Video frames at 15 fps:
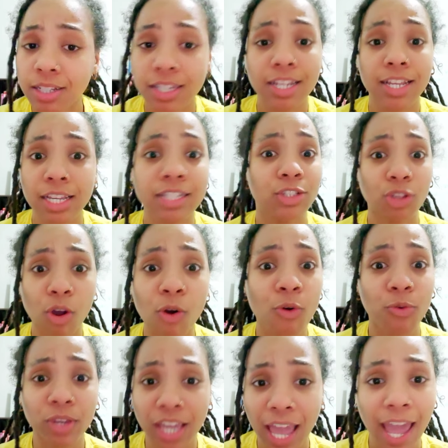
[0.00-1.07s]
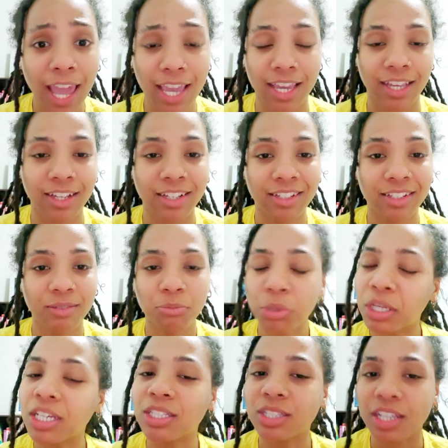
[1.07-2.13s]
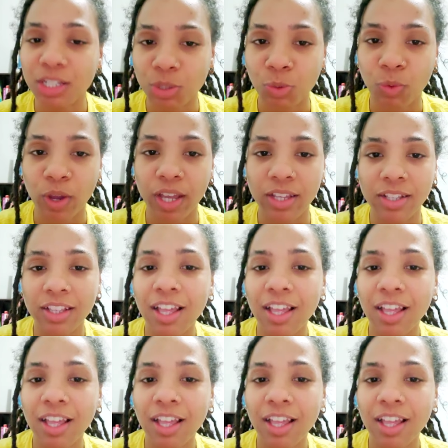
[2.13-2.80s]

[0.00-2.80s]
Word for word: It is okay. Because guess what?